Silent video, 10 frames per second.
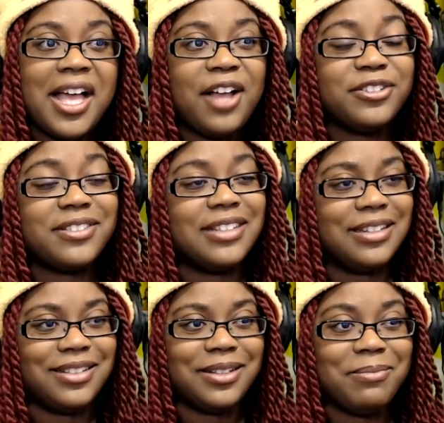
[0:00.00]
I was,
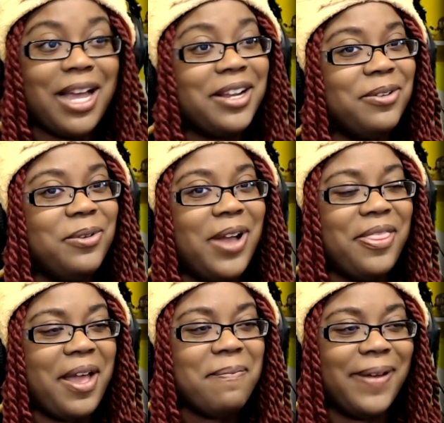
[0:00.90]
I'm not gonna
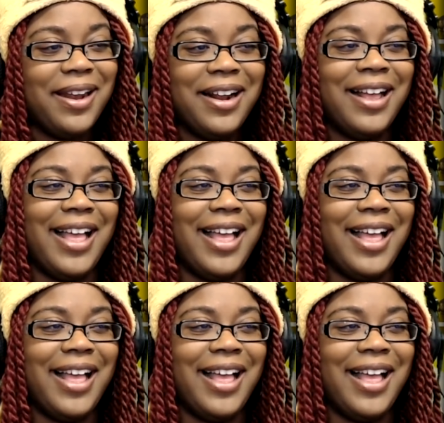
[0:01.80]
rewind that, but